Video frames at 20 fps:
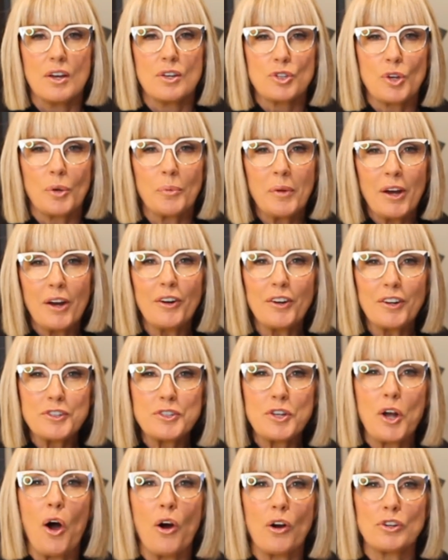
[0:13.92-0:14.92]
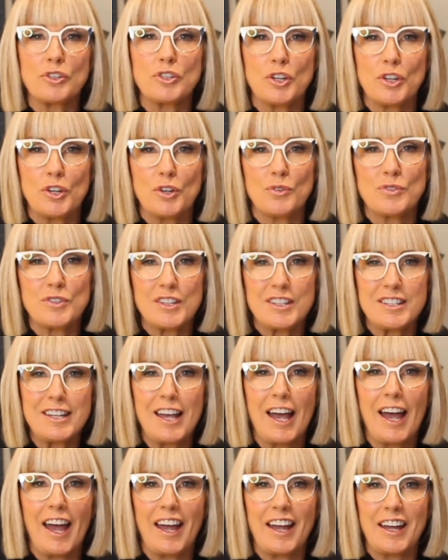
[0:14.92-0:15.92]
So I'm here to talk to you
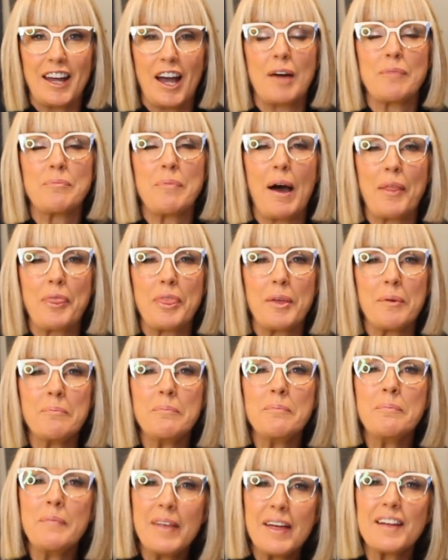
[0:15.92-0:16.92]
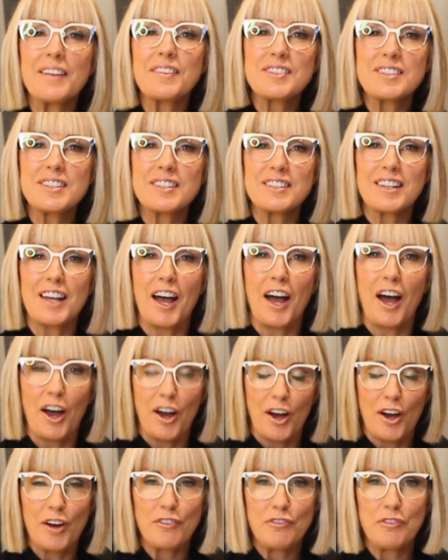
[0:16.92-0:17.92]
today about the myths
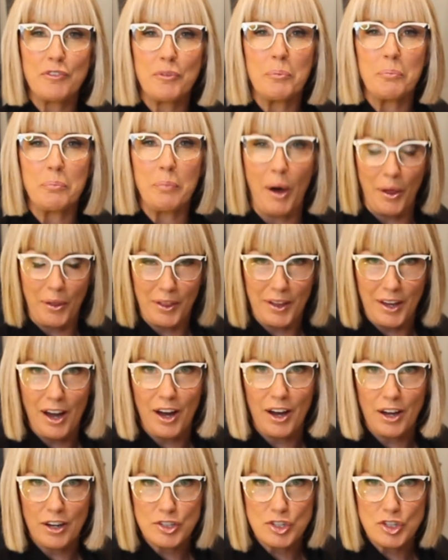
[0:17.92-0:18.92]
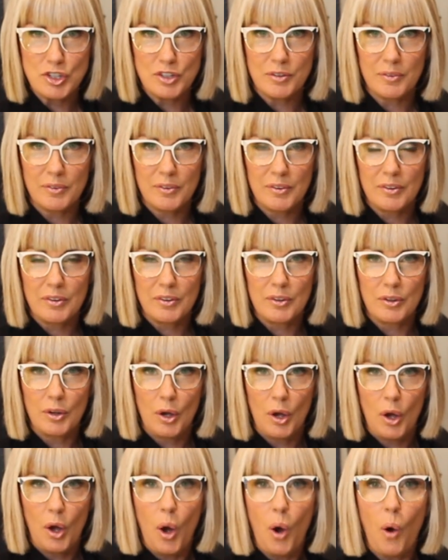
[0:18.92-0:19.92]
of balayage.
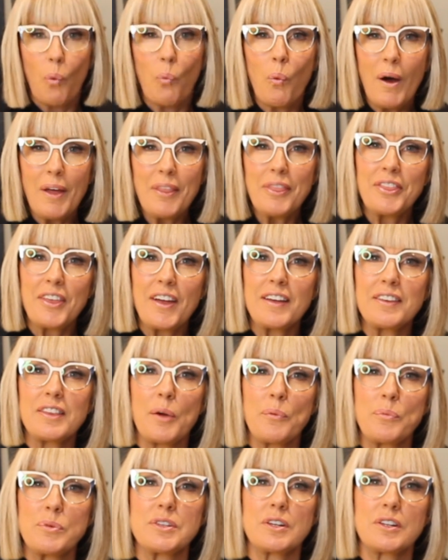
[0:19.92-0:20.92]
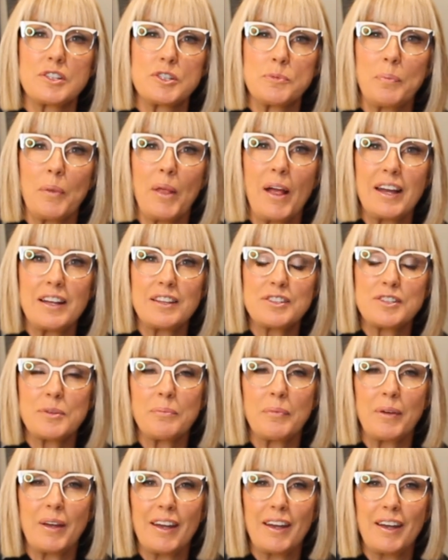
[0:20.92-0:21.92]
One thing that was explained to
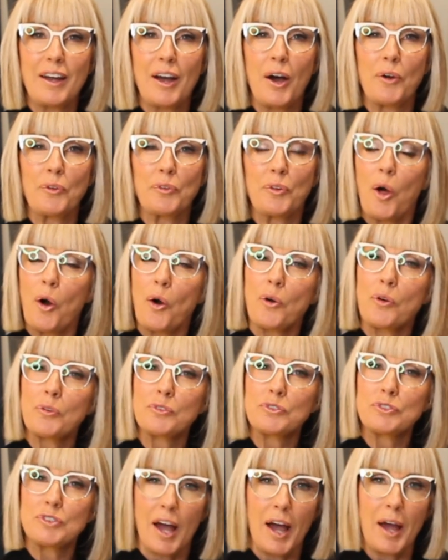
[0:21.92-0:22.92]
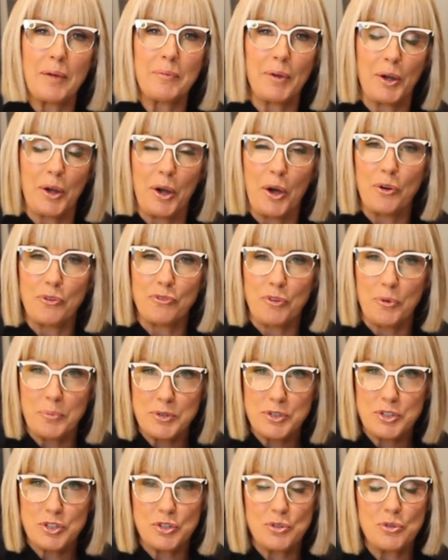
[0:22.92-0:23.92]
me a long time ago from a
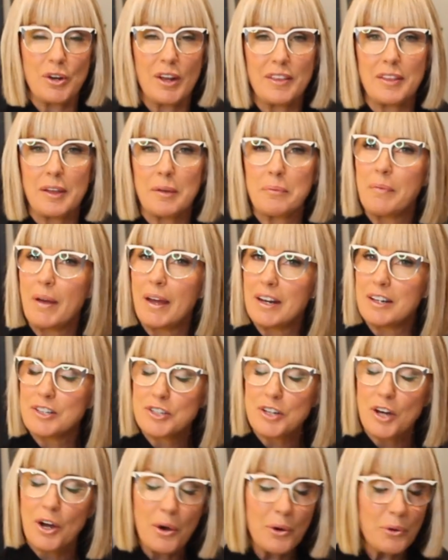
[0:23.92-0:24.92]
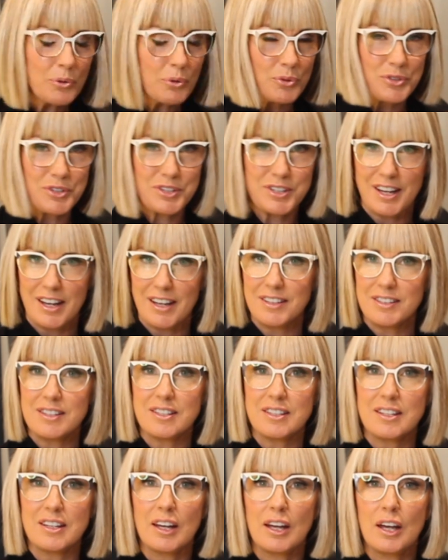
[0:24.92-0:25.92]
student that made total
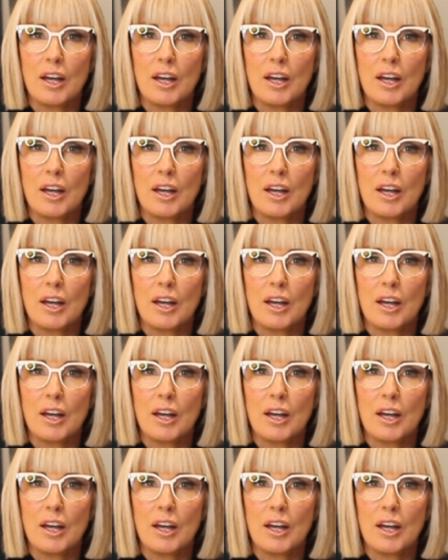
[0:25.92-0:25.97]
sense